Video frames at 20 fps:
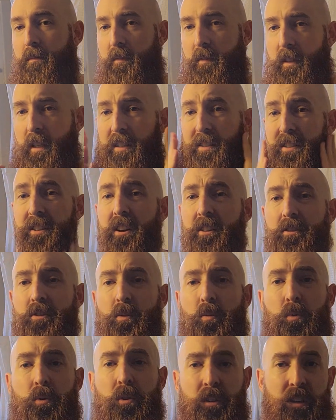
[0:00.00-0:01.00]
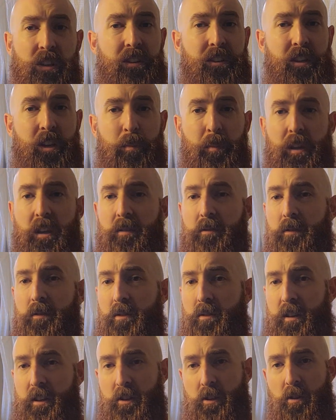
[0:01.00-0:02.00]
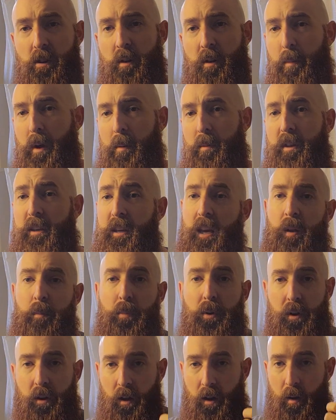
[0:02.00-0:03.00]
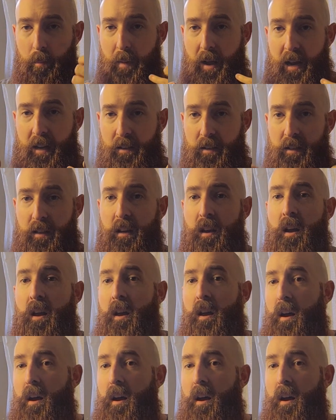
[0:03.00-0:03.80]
This is also a really good tip if you need to go in public and put on a mask,